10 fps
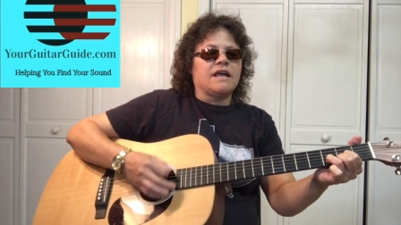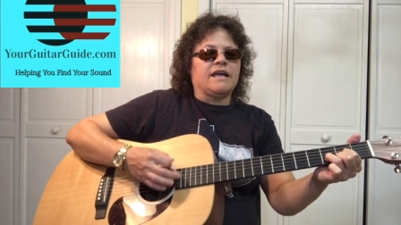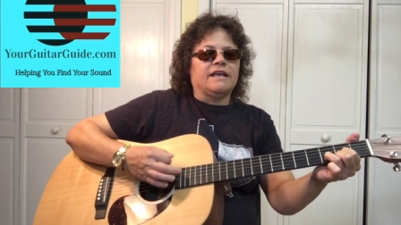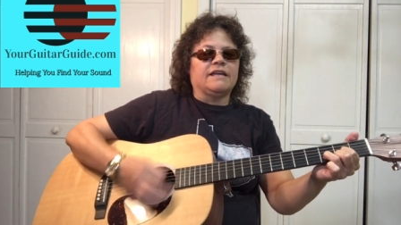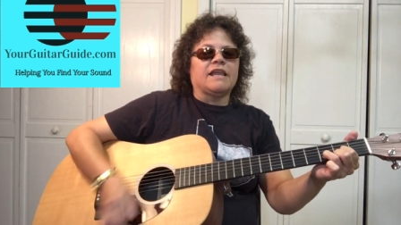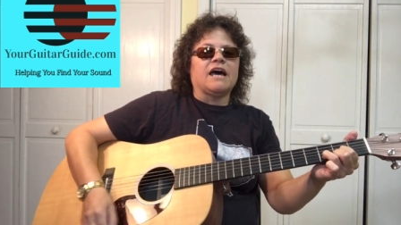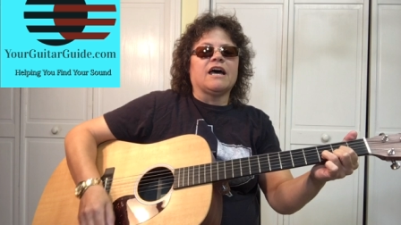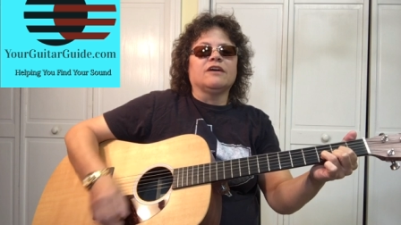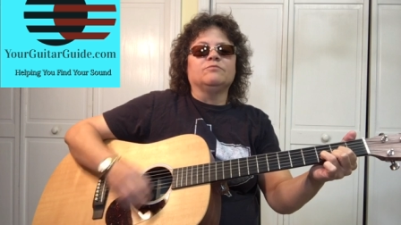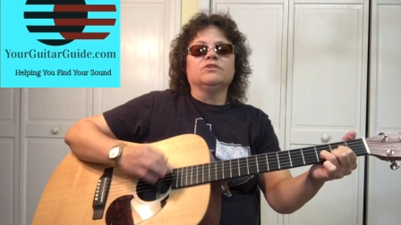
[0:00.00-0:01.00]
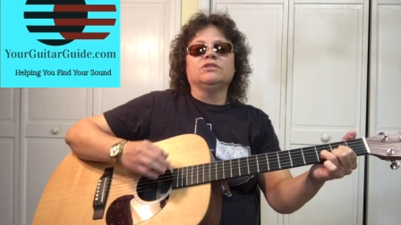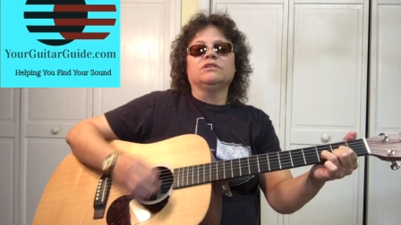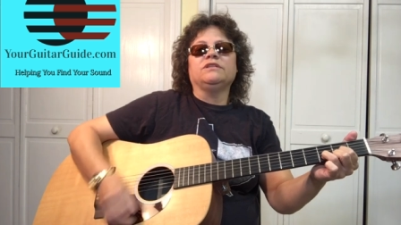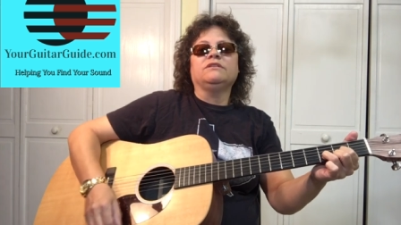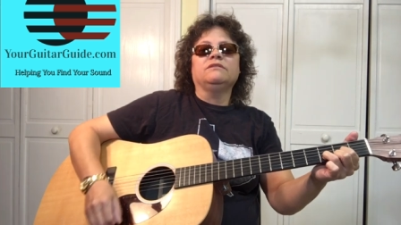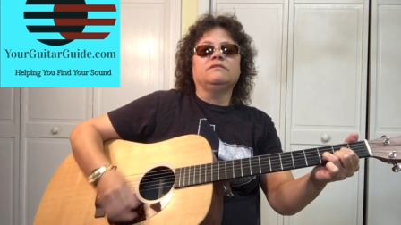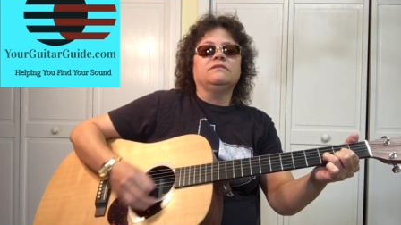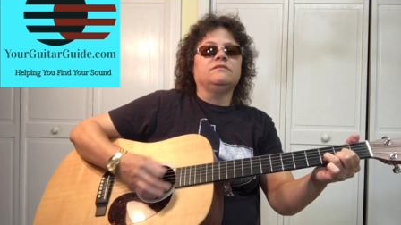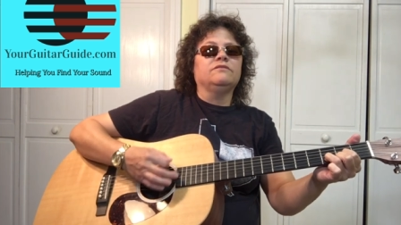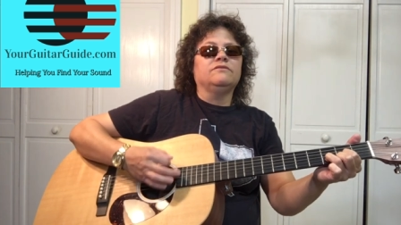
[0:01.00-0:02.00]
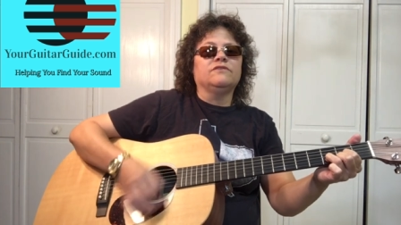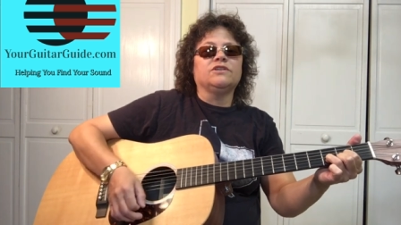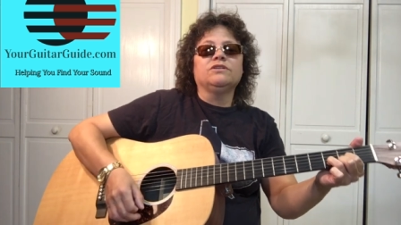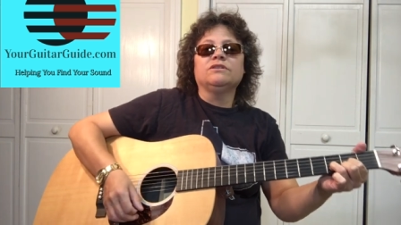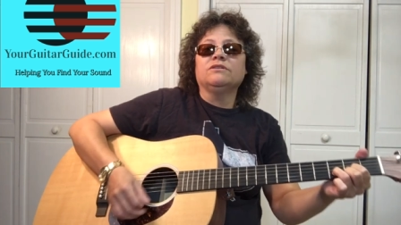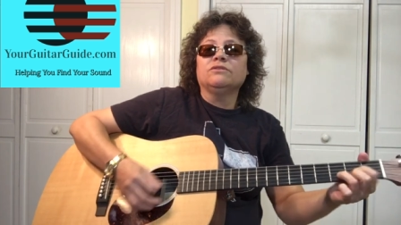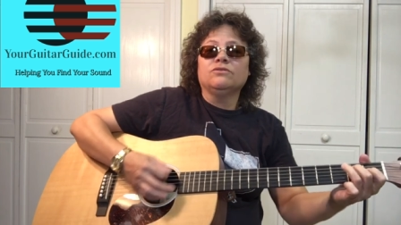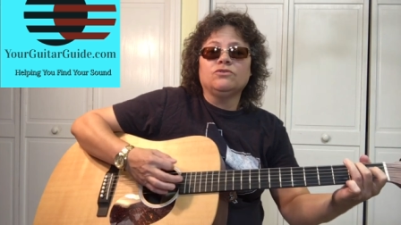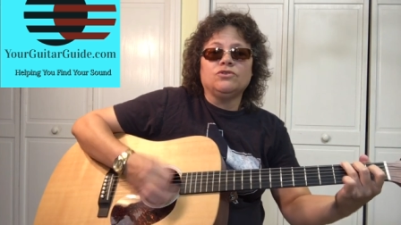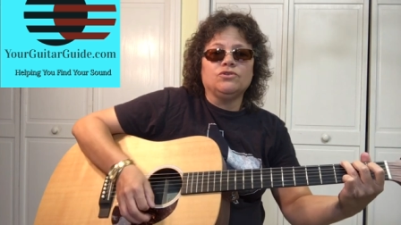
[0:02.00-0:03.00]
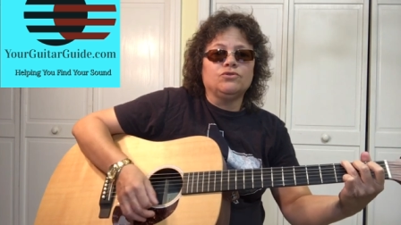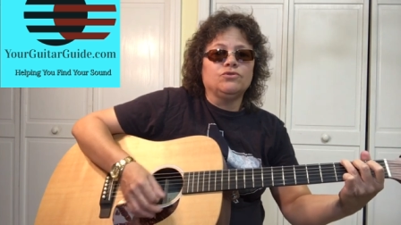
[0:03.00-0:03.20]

and I believe in you.